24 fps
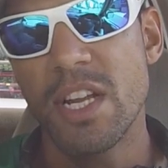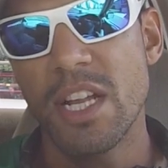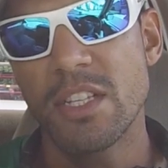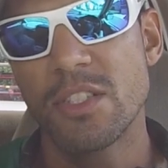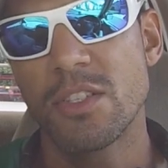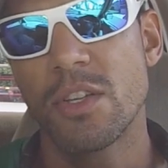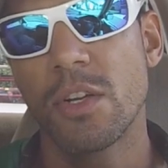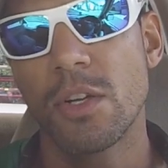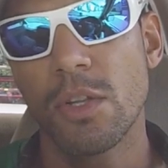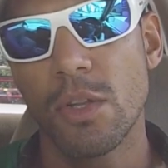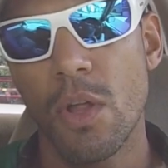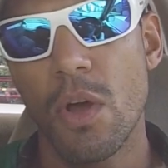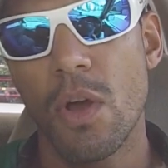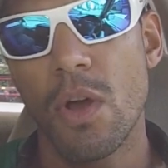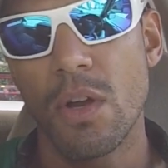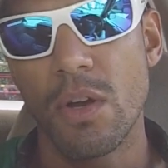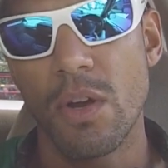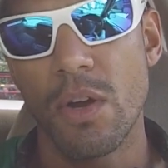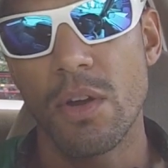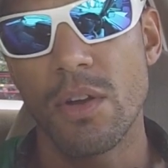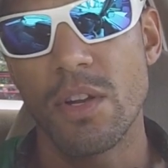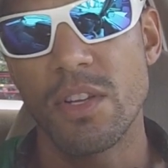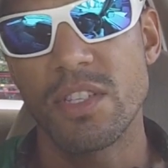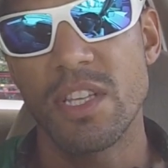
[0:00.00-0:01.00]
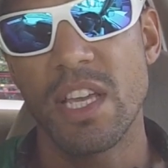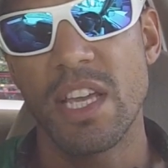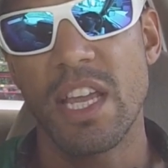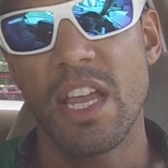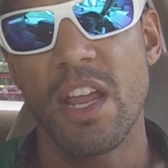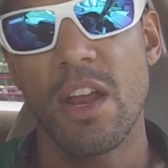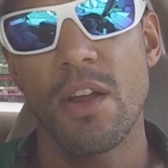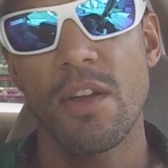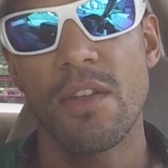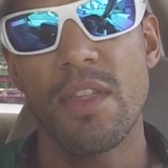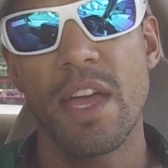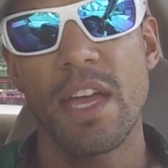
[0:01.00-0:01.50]
I took longer to take
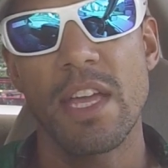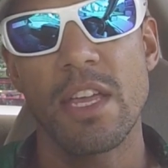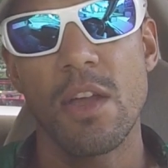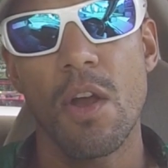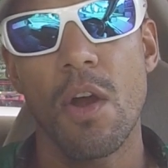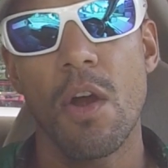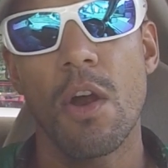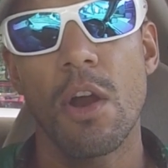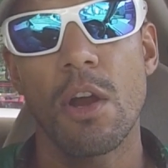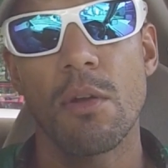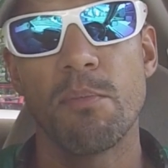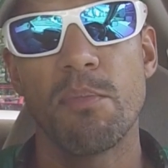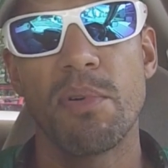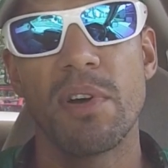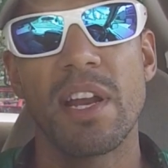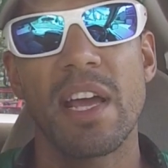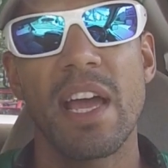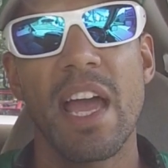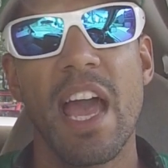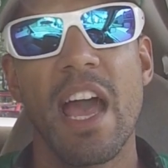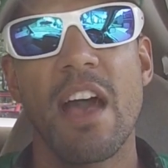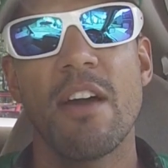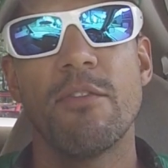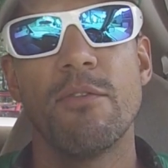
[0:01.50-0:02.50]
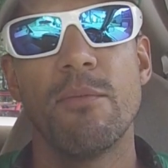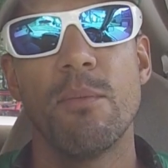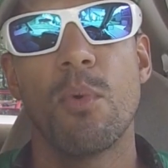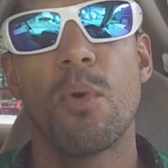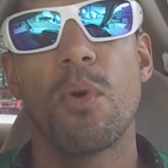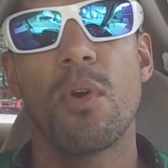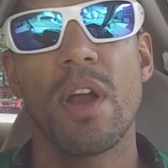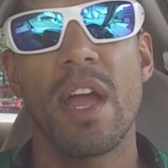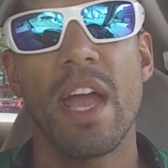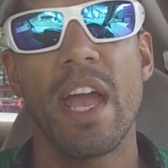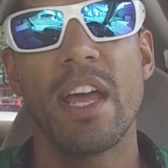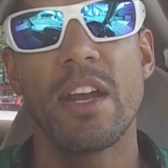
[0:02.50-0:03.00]
care of that yard, but I have
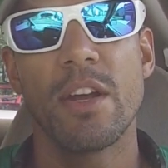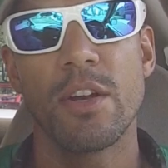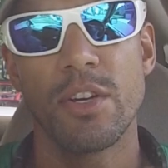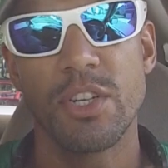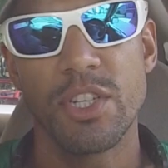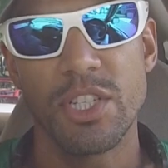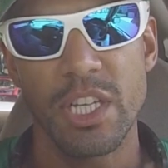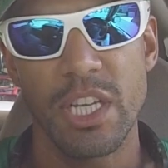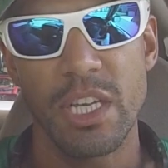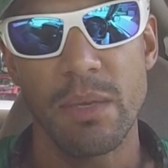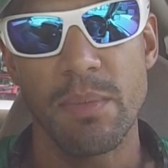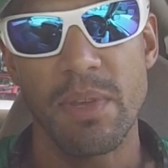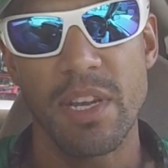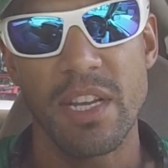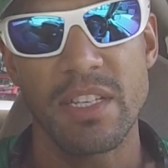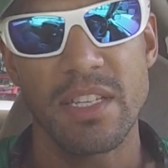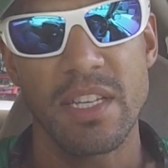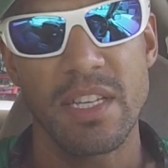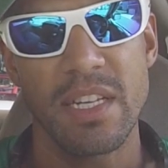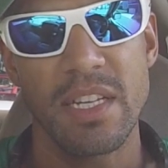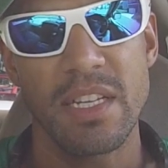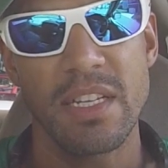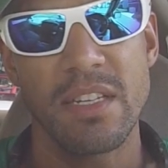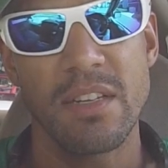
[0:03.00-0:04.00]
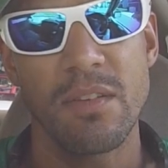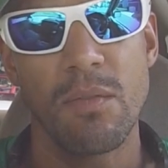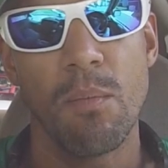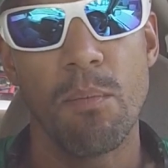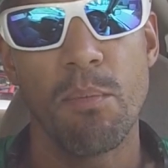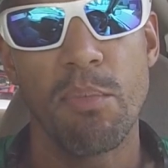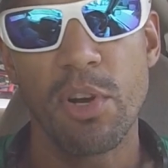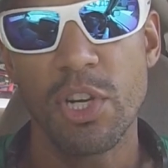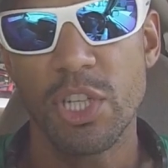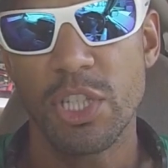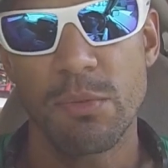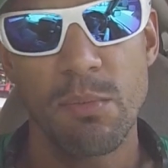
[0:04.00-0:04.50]
more energy because I
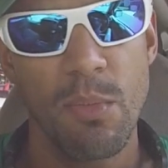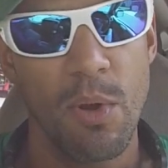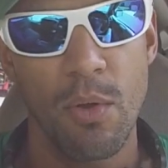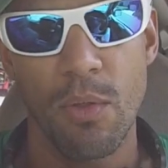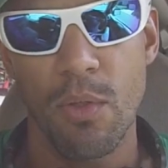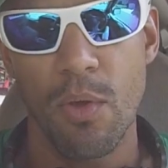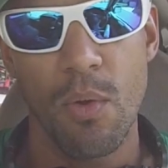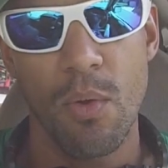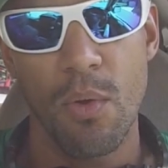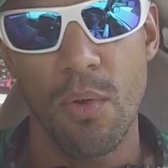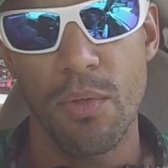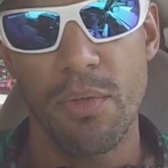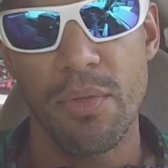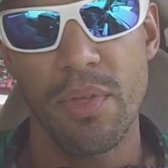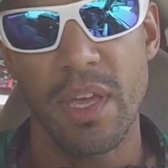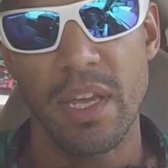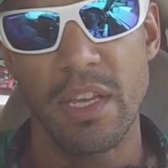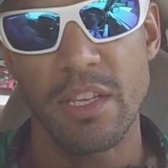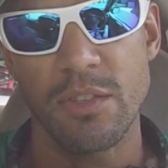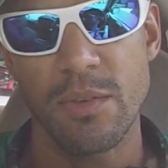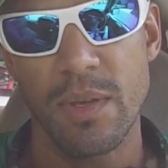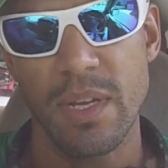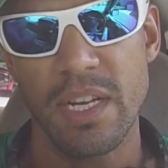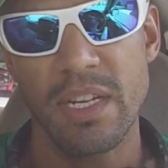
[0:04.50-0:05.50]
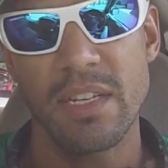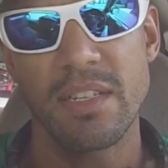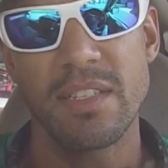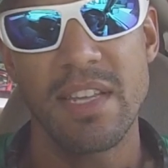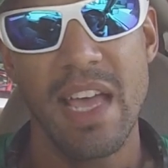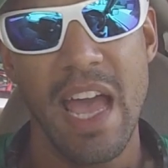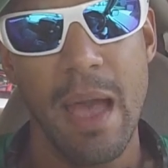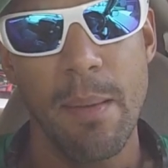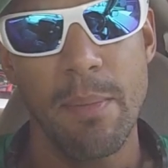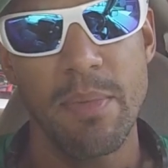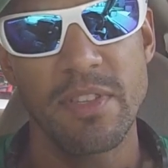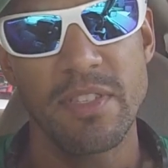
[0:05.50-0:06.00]
didn't push mow the whole thing. So I didn't
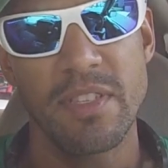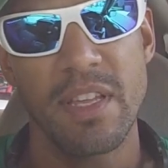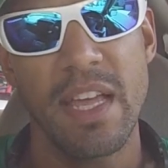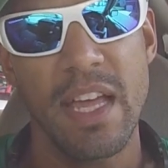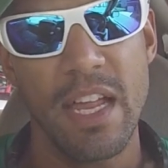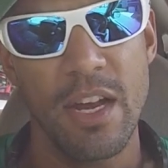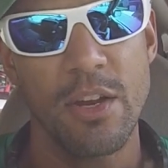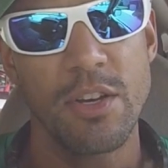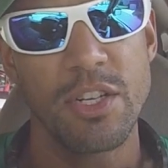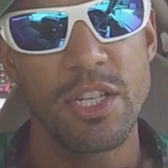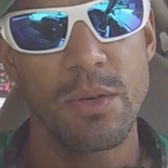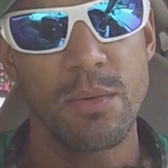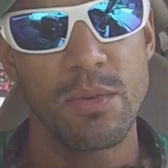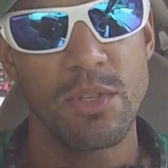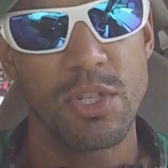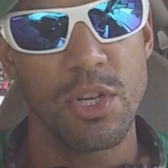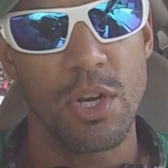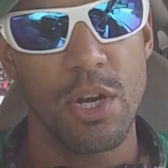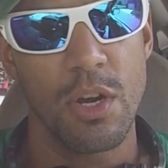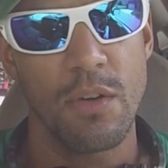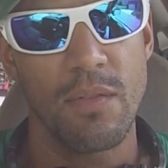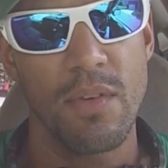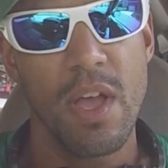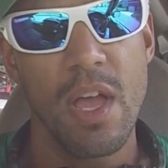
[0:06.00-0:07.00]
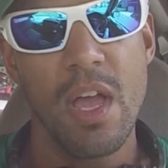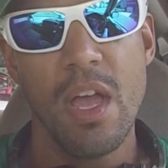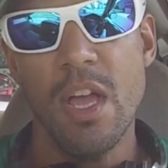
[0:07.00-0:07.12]
tap into that energy reserve.